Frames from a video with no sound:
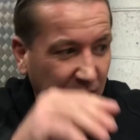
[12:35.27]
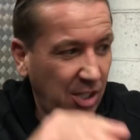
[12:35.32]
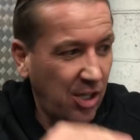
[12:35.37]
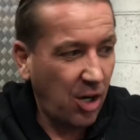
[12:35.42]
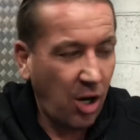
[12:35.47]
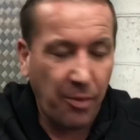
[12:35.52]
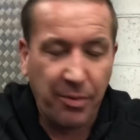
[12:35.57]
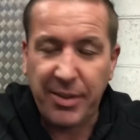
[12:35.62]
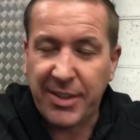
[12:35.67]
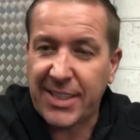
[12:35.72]

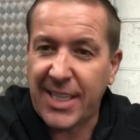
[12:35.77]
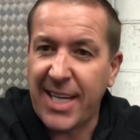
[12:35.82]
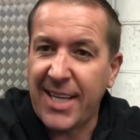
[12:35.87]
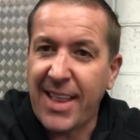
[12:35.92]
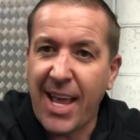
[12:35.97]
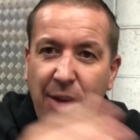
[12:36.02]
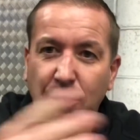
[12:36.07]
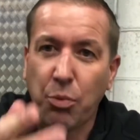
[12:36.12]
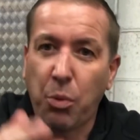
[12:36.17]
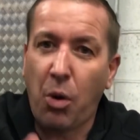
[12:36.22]
obviously
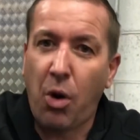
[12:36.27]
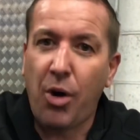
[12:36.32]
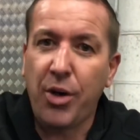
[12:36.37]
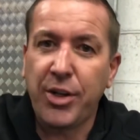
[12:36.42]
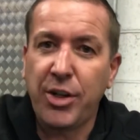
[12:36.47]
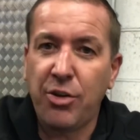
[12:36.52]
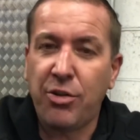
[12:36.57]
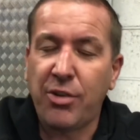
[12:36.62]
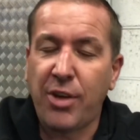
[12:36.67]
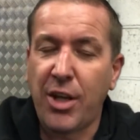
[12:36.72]
that's what I
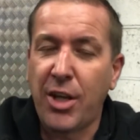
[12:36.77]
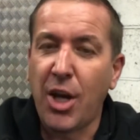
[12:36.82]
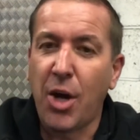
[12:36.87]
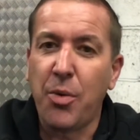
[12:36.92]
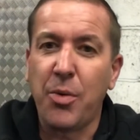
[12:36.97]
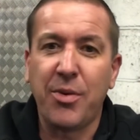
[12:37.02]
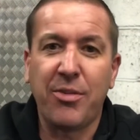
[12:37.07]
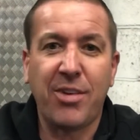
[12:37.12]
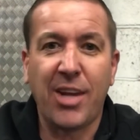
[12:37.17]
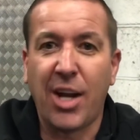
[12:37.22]
used to
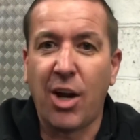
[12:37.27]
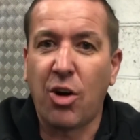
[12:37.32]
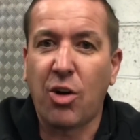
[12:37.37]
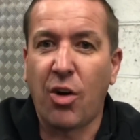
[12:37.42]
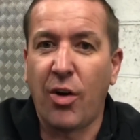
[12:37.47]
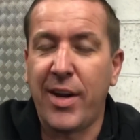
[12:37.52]
do until I got